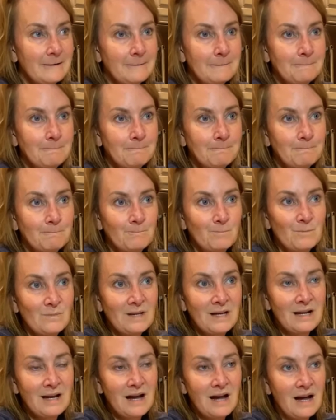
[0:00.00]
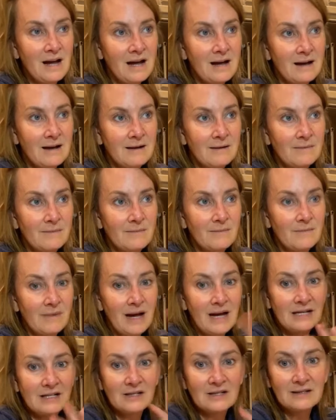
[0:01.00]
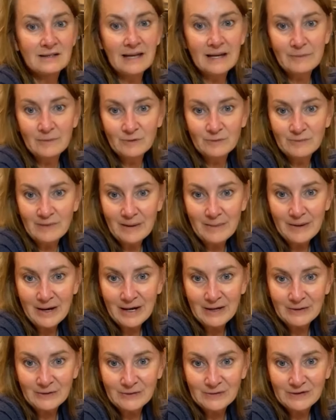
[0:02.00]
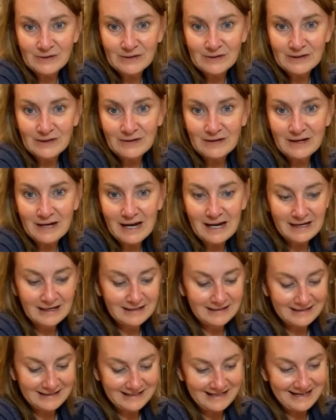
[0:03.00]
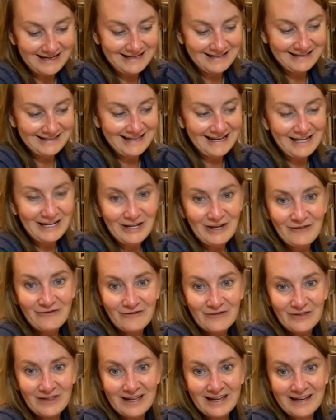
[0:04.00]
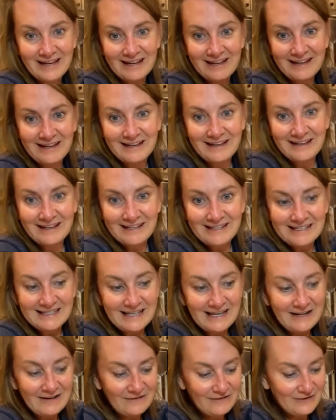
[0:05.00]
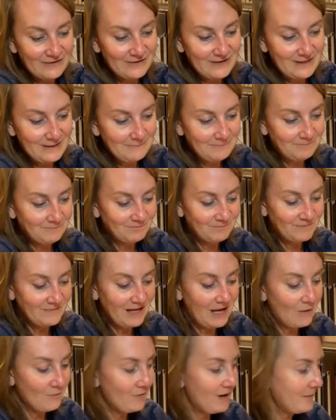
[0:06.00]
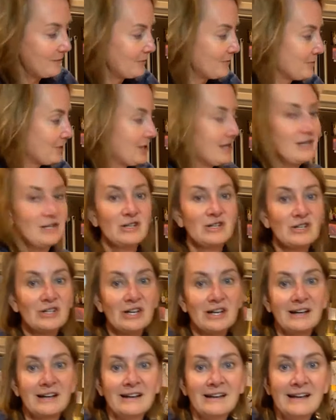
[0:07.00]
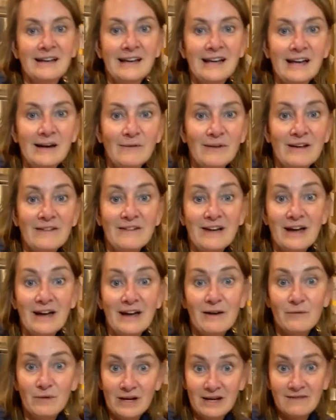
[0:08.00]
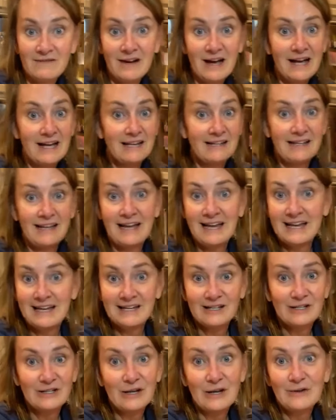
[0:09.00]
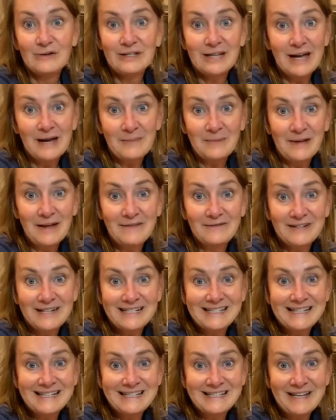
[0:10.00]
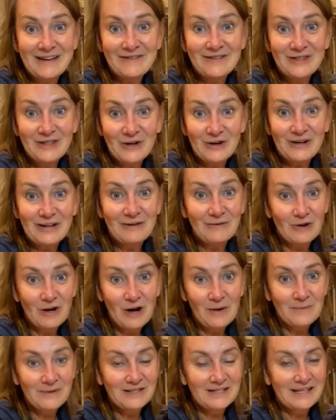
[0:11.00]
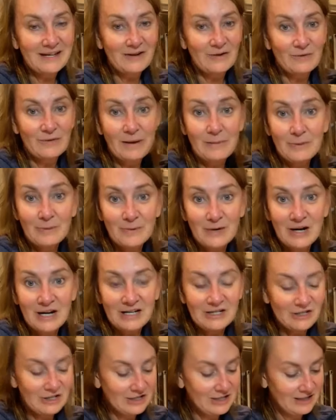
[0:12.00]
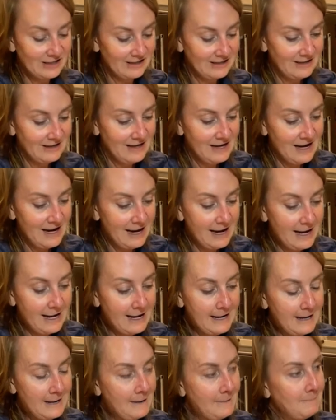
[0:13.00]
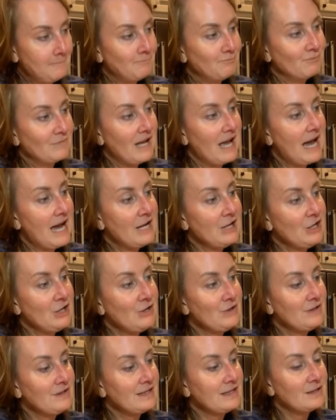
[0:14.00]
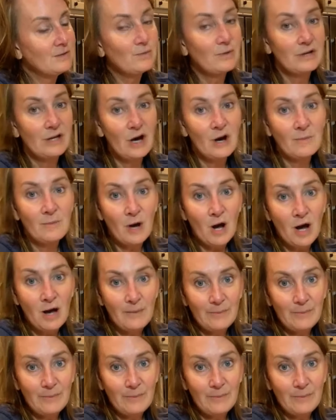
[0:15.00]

I just label bottles so that see. Thank you for the rush. brush. We've got we like no time. At 730. They are rubber brush. Um, I use this mop with my iPad.